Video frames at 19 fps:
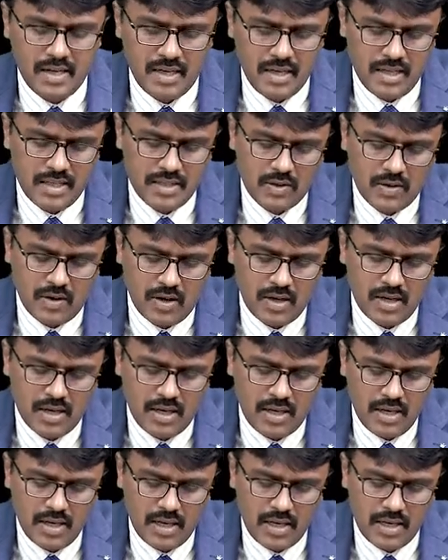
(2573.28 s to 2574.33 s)
It is
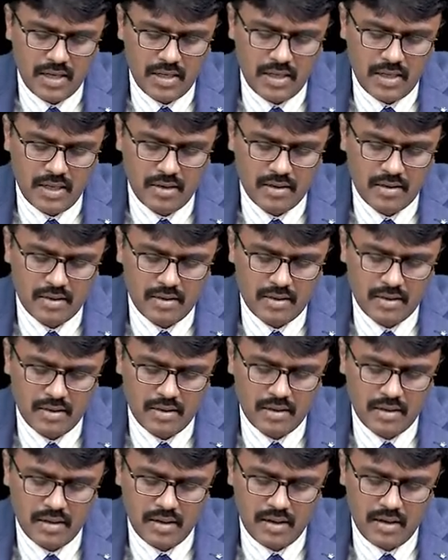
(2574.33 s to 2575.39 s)
contraindicated in
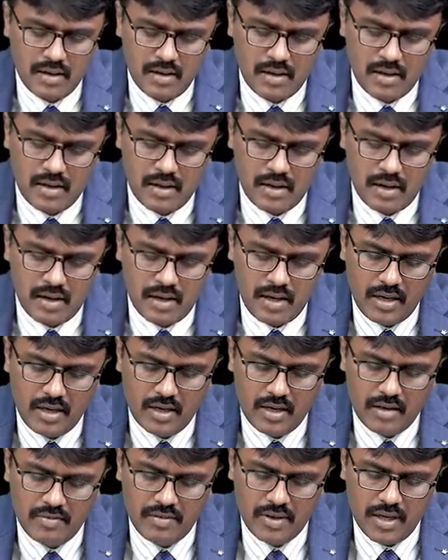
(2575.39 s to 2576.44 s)

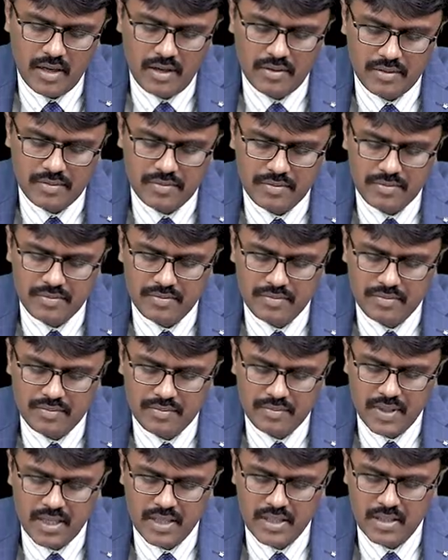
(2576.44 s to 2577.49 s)
renal failure
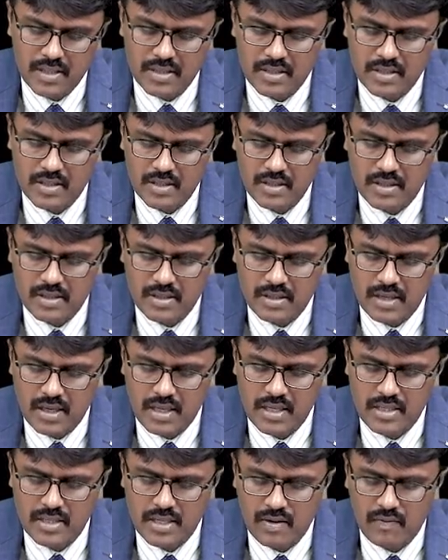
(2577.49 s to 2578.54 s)
patients. The
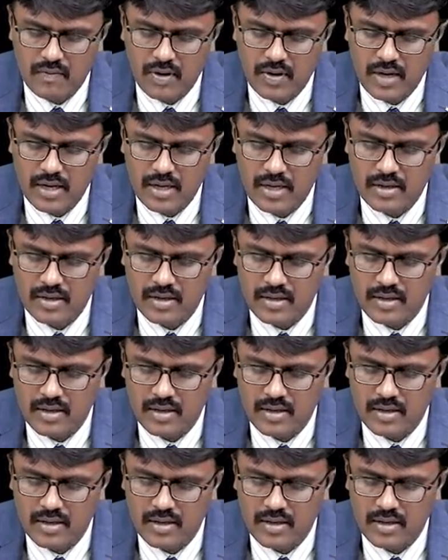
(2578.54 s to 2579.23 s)
reason why?